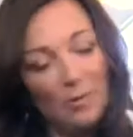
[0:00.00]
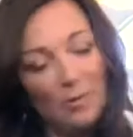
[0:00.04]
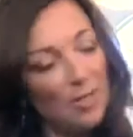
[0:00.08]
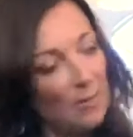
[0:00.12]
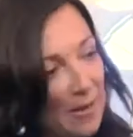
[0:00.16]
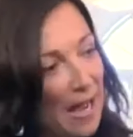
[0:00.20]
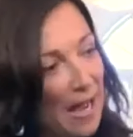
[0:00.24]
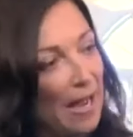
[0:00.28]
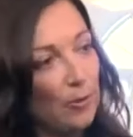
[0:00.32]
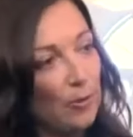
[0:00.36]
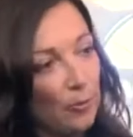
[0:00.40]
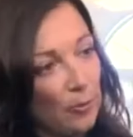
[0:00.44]
how
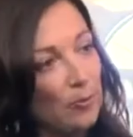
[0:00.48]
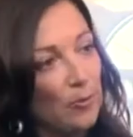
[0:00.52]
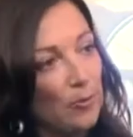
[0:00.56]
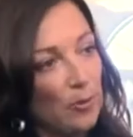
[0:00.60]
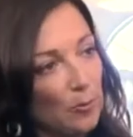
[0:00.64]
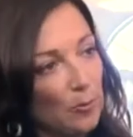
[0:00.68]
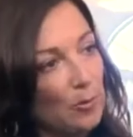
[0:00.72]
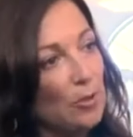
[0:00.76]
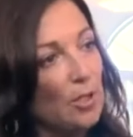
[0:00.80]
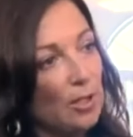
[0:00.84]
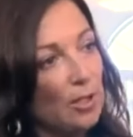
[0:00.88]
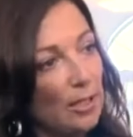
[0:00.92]
many
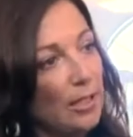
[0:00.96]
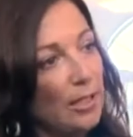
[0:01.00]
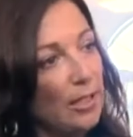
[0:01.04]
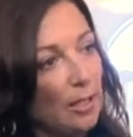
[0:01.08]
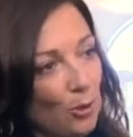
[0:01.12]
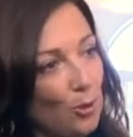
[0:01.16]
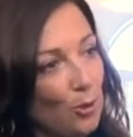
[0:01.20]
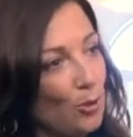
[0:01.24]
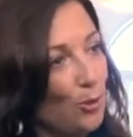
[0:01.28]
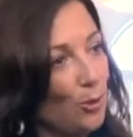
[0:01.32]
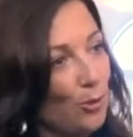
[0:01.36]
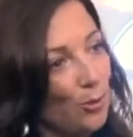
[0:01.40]
bathrooms would you
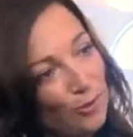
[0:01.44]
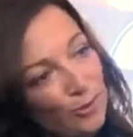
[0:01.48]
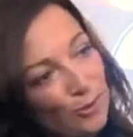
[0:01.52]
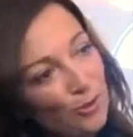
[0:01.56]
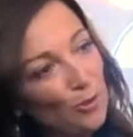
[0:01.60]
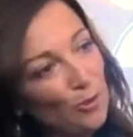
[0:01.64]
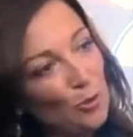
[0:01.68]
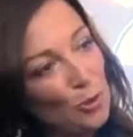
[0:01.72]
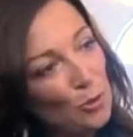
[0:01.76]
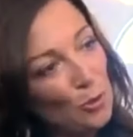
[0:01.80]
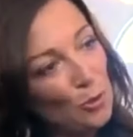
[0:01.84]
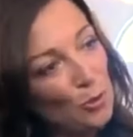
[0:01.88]
like in your
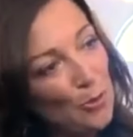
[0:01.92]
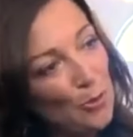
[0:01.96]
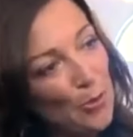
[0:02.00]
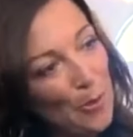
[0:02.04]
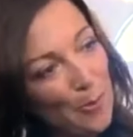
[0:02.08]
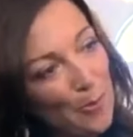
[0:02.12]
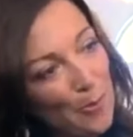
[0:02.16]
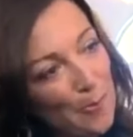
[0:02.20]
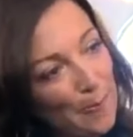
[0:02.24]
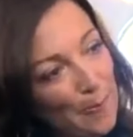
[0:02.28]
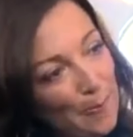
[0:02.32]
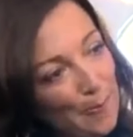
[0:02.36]
new
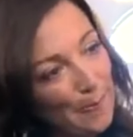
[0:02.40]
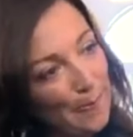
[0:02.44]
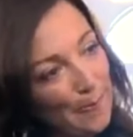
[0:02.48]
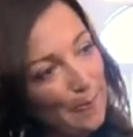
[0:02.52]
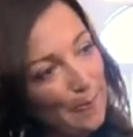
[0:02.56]
home?